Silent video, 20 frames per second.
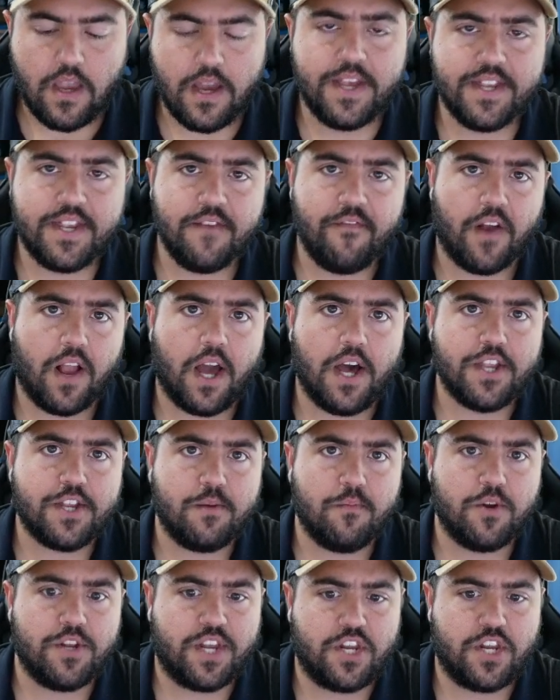is if a
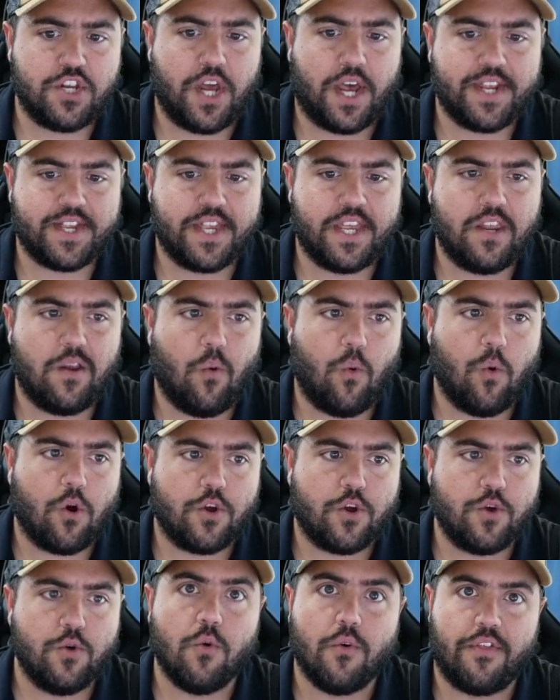customer suggests it,
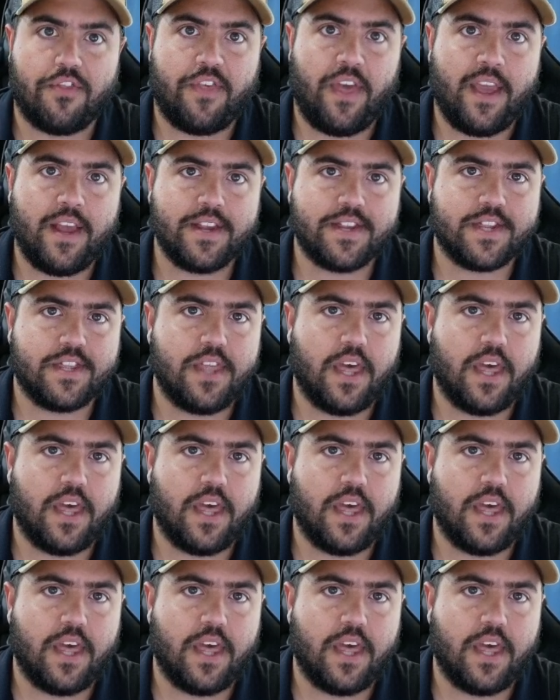or Google thinks